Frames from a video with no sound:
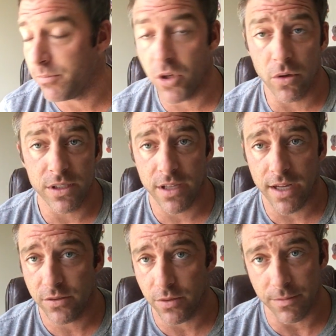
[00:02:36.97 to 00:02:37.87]
totally
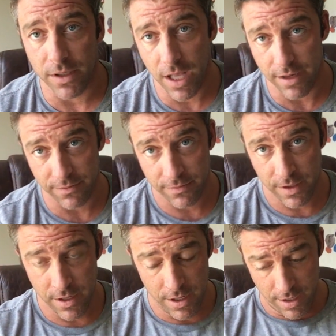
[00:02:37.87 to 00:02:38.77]
sideswiped my life,
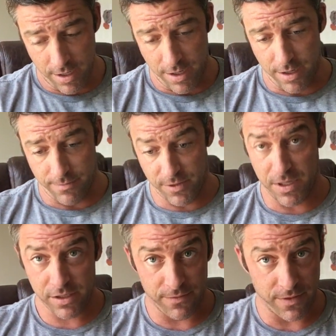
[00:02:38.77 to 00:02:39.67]
especially